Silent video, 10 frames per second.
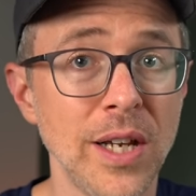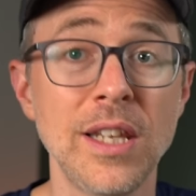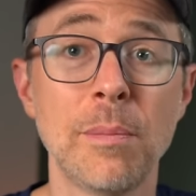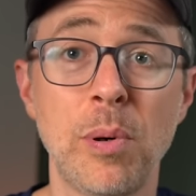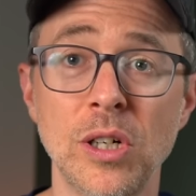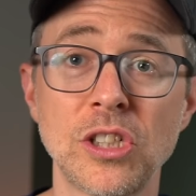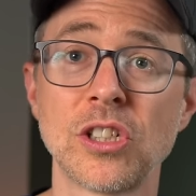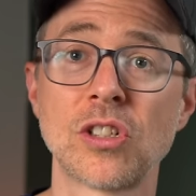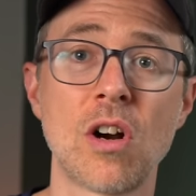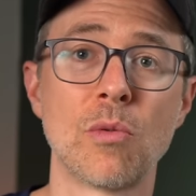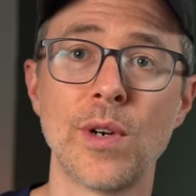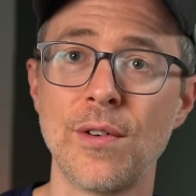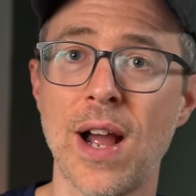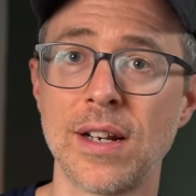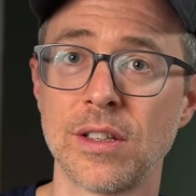and the push to start
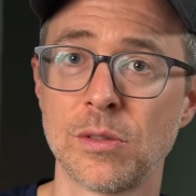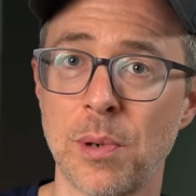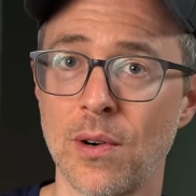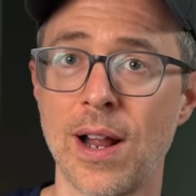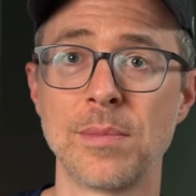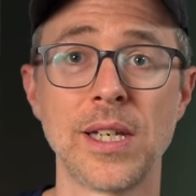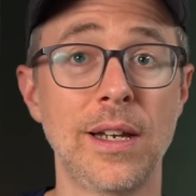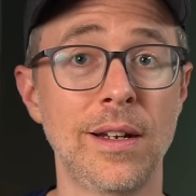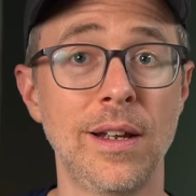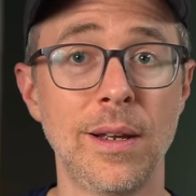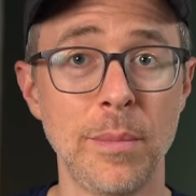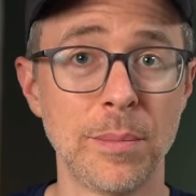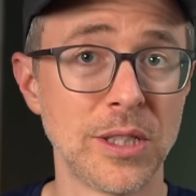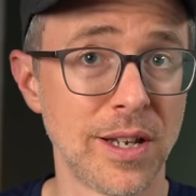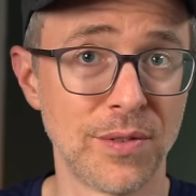rewriting those programs in
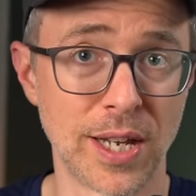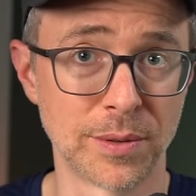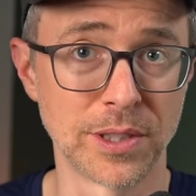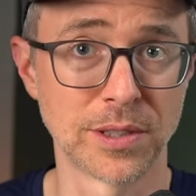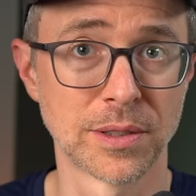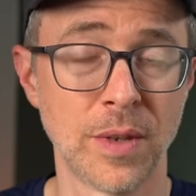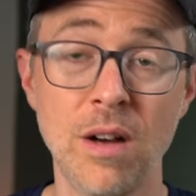memory safe languages,